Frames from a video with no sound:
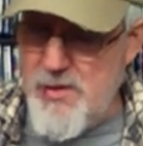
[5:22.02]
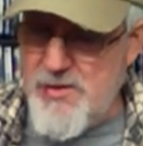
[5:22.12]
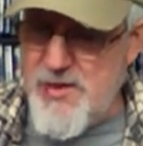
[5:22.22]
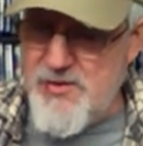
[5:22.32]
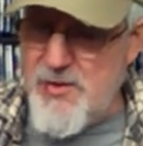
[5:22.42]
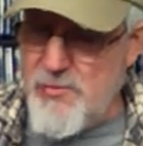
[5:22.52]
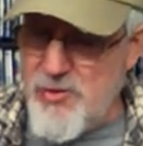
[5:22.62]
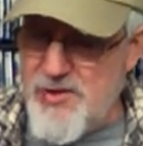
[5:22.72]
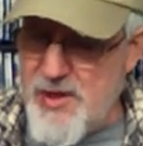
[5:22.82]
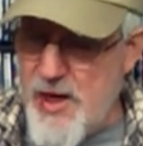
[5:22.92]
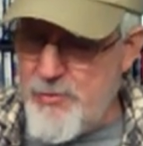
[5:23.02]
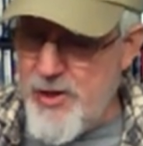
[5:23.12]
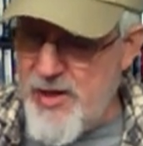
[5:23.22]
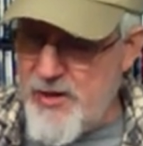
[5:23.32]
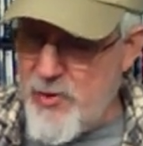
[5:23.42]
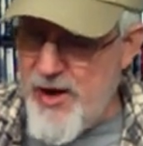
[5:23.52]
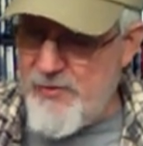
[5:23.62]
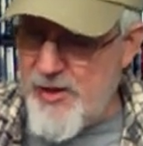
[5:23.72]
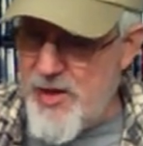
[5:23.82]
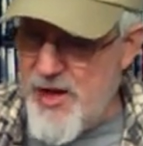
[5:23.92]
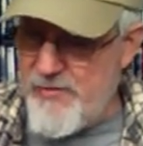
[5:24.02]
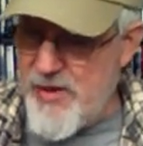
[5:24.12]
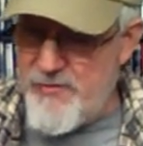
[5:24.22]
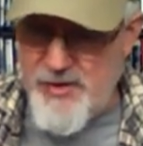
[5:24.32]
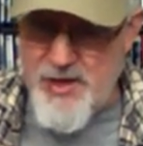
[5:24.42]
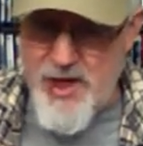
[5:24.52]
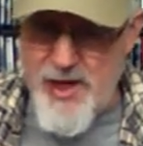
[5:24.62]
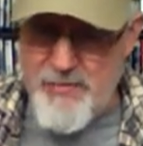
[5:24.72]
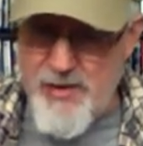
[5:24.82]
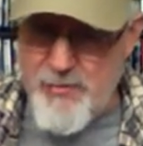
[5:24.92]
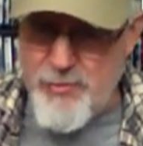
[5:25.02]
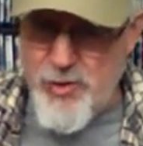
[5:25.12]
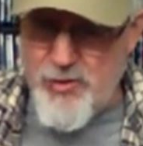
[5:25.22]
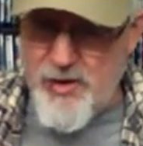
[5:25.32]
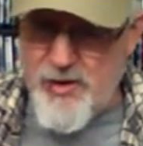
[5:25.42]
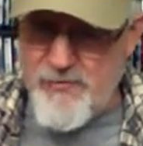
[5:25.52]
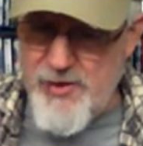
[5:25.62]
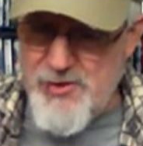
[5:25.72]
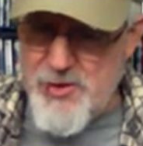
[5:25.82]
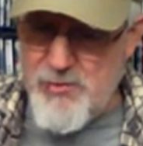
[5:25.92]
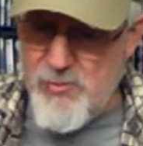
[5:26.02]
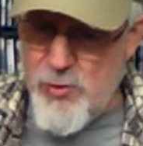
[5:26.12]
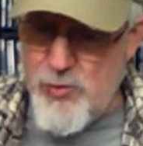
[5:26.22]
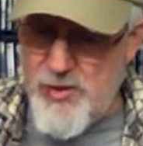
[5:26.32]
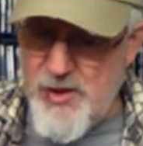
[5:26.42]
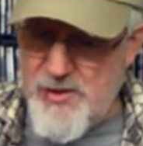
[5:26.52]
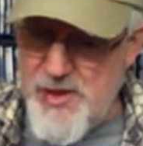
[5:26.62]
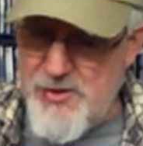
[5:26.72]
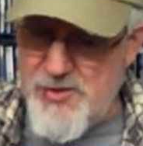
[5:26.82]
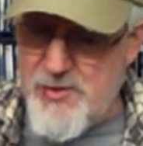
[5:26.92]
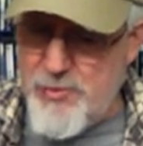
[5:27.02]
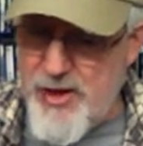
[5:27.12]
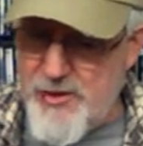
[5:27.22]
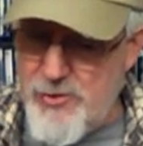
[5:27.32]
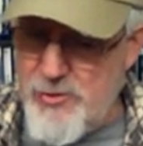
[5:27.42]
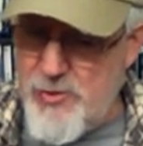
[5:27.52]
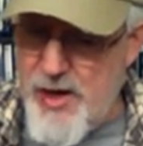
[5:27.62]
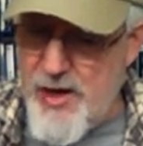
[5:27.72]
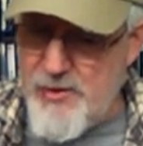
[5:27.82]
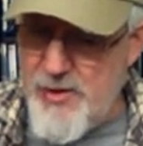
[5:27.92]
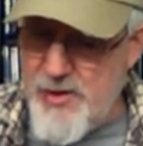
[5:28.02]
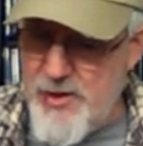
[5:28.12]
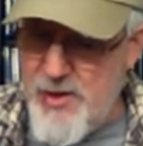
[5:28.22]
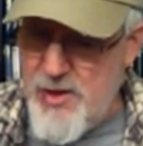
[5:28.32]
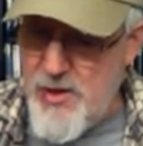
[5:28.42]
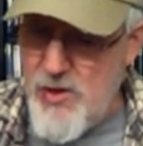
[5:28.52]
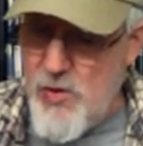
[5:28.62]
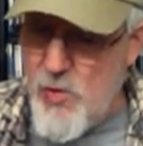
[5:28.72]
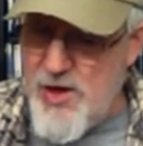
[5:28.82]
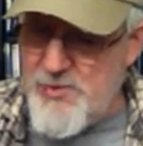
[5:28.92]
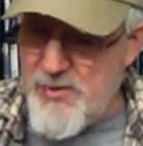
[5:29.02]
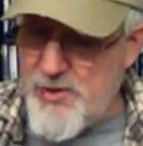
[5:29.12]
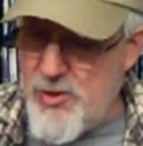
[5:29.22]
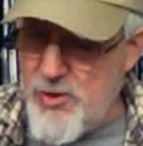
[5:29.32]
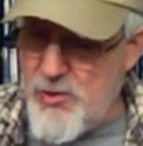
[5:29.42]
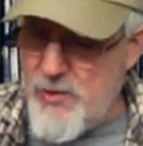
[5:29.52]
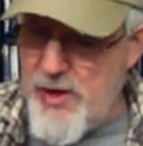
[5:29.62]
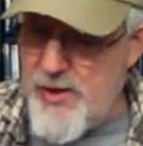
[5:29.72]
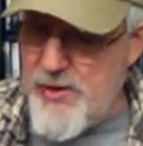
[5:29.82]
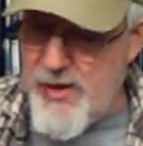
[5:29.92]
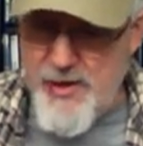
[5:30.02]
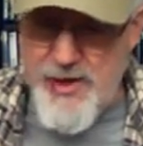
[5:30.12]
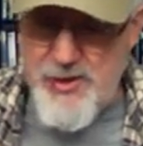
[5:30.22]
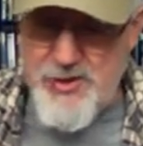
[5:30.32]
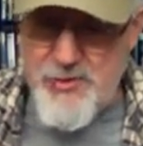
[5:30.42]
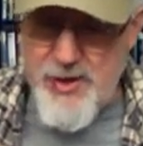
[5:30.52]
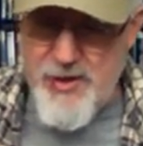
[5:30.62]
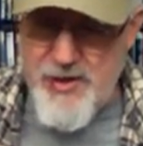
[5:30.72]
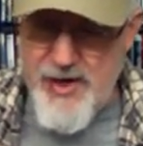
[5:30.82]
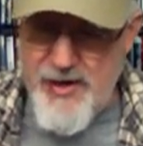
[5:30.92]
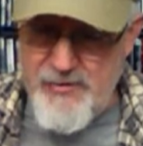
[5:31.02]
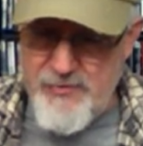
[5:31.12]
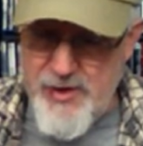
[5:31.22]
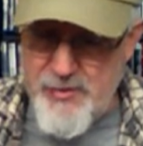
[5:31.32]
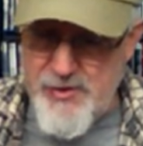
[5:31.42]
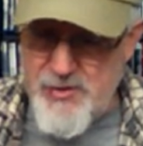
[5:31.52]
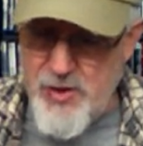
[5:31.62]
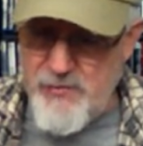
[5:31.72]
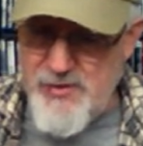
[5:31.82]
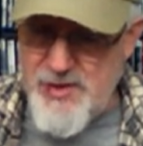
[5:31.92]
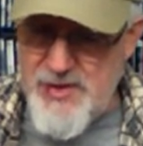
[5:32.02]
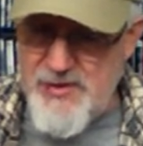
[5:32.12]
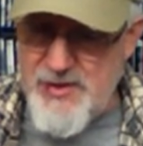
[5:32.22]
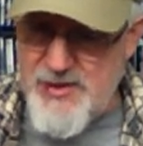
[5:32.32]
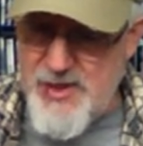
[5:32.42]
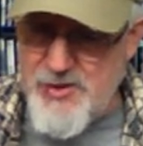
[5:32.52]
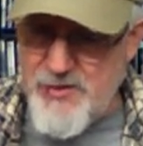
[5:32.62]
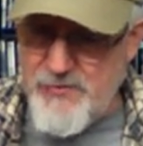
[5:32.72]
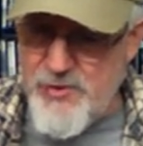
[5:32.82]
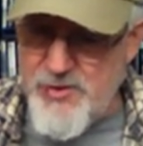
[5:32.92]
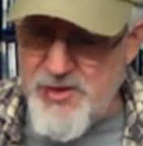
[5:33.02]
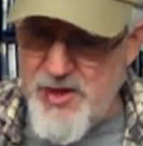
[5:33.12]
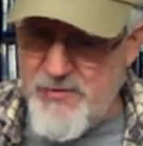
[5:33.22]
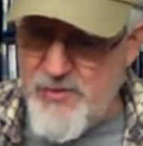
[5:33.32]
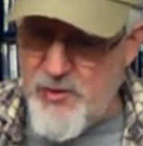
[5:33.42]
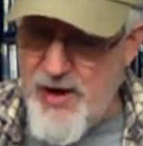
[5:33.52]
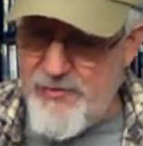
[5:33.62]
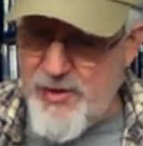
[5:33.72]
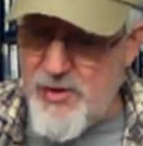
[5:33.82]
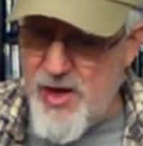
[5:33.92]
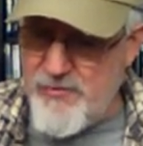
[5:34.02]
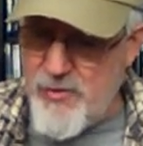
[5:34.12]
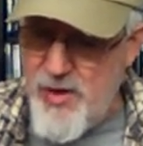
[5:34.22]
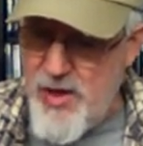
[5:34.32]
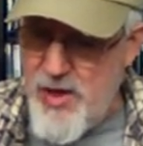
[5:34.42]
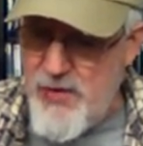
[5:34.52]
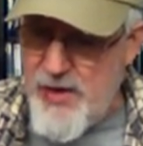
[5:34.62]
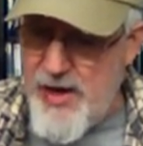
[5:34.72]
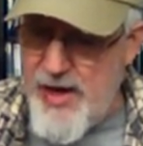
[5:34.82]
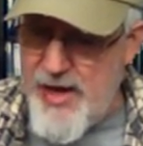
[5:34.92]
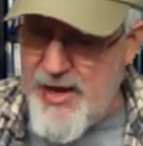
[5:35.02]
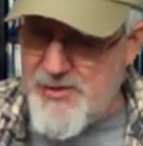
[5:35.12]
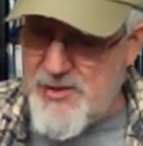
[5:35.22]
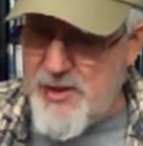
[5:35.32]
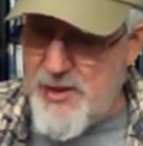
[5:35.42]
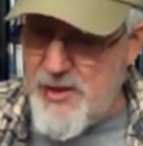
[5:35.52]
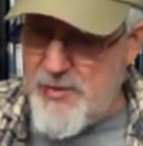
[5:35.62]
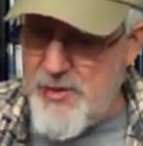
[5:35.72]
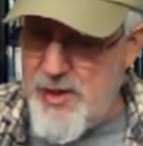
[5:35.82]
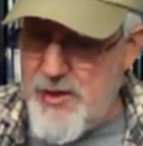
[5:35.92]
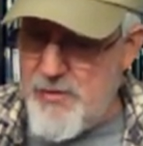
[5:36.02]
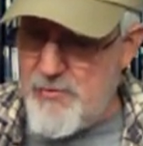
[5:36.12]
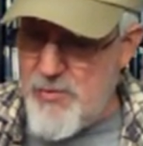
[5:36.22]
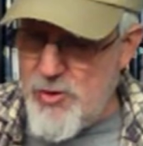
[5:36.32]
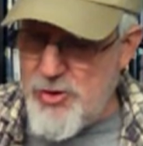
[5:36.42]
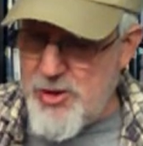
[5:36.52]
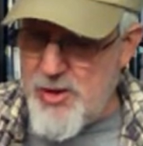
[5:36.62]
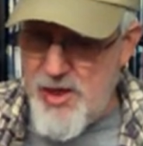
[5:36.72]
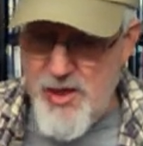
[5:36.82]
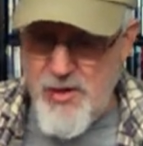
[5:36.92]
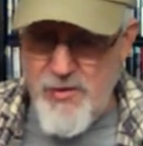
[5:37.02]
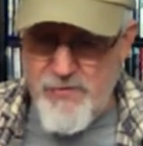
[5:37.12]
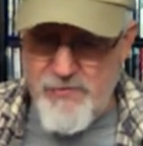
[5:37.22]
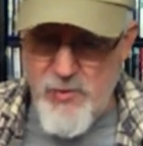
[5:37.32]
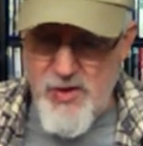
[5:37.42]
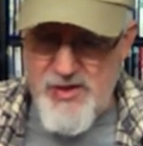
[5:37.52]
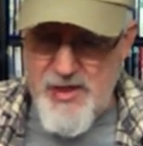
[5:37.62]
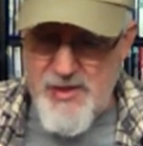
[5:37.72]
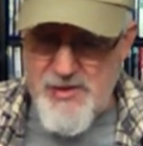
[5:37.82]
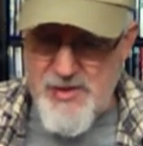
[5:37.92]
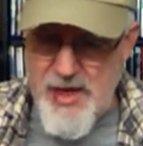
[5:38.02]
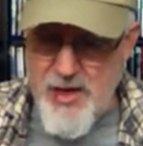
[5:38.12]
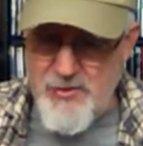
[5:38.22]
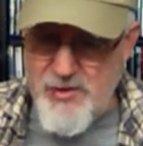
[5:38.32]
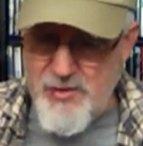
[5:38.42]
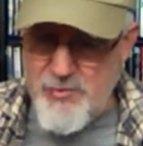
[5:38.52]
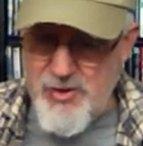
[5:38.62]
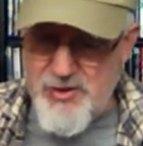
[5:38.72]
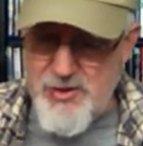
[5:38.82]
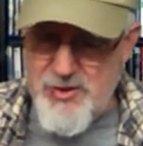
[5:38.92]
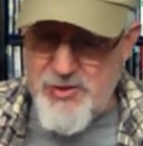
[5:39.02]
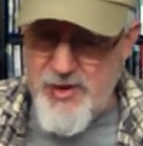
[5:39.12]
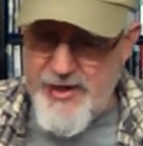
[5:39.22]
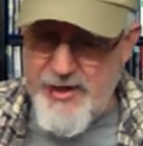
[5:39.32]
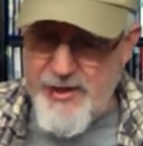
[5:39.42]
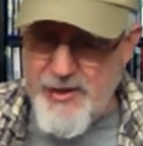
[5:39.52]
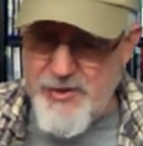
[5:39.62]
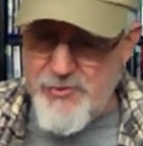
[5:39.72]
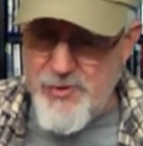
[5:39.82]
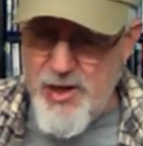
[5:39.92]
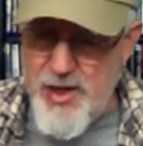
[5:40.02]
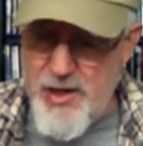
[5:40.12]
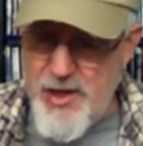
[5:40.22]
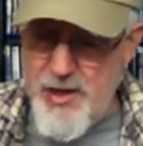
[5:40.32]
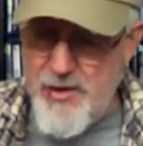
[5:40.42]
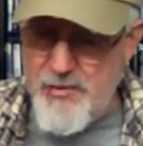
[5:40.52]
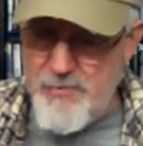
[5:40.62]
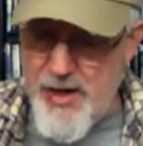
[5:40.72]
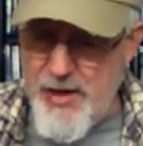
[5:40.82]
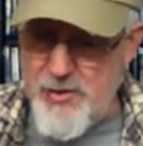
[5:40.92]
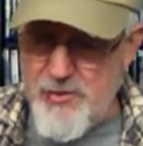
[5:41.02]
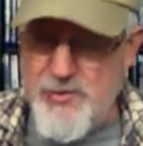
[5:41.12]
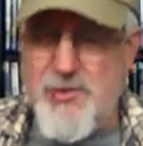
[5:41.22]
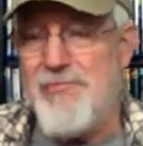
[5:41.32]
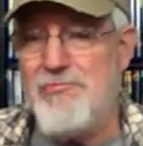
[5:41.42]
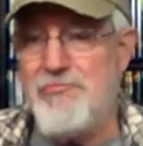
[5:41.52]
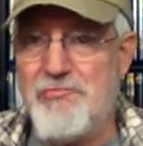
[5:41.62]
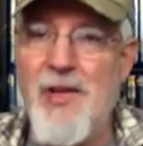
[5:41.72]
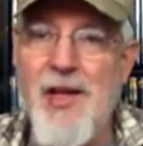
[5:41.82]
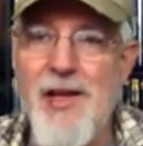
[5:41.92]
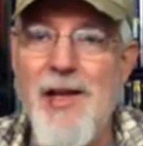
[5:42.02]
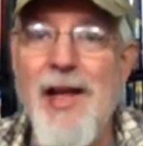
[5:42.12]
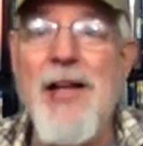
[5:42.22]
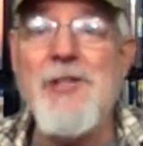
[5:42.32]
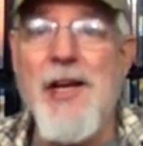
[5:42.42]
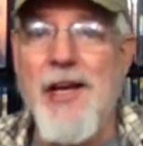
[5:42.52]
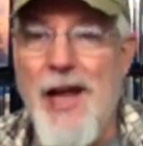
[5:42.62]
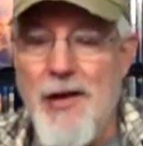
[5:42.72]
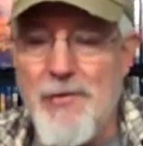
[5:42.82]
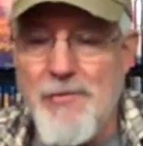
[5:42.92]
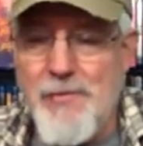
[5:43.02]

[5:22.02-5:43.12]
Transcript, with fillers: says the most celebrated graphic novel of the time that broke the conventional mold continues to break new ground. Watchmen co creator and illustrator Dave Gibbons oversees the digital version of the graphic novel that adds limited motion, voice, and sound to the book's strikingly drawn panels. I'll check it out.